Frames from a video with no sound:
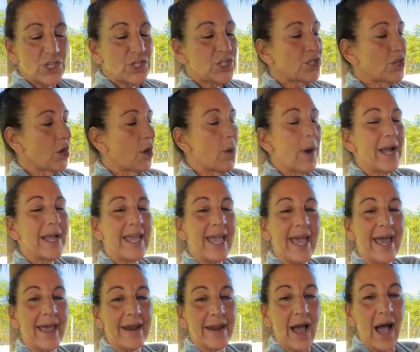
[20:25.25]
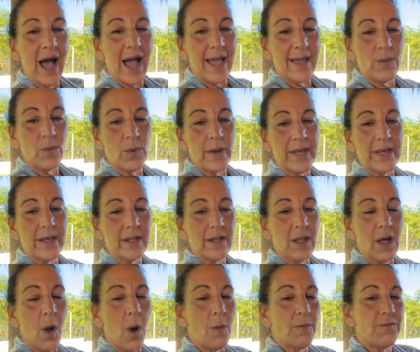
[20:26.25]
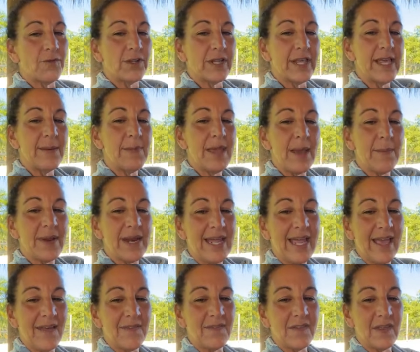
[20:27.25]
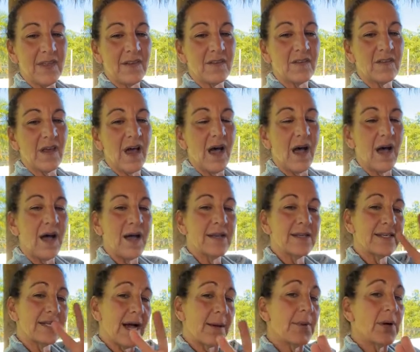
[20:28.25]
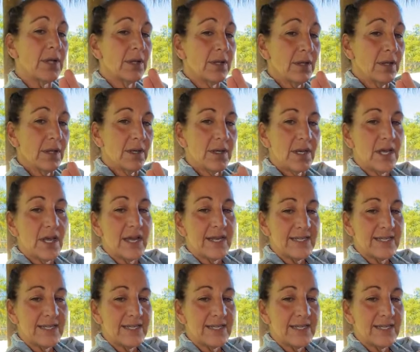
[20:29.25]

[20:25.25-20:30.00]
So again, I will hopefully be able to get this double,